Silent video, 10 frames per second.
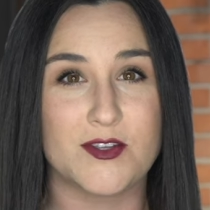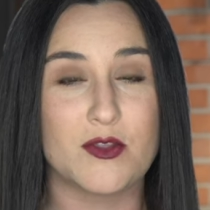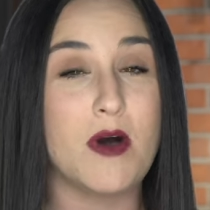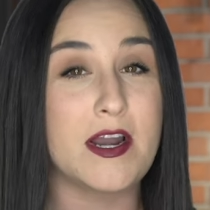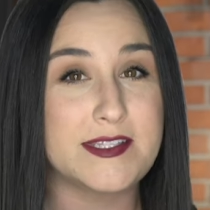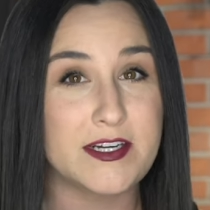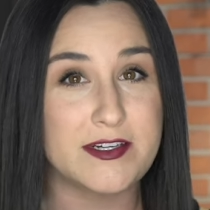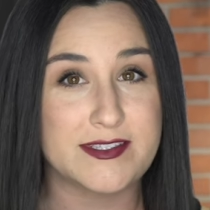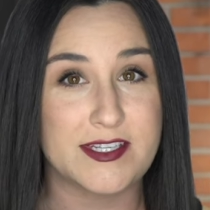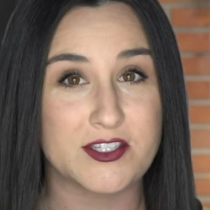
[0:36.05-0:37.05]
so the
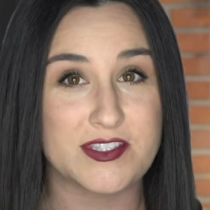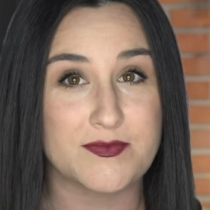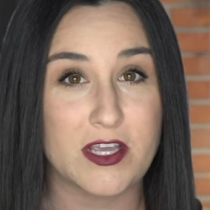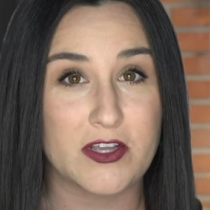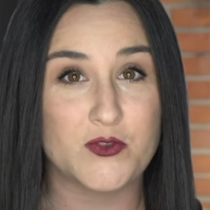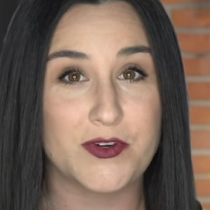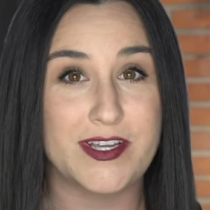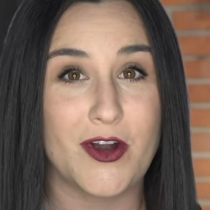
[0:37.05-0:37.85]
monetary decisions of the country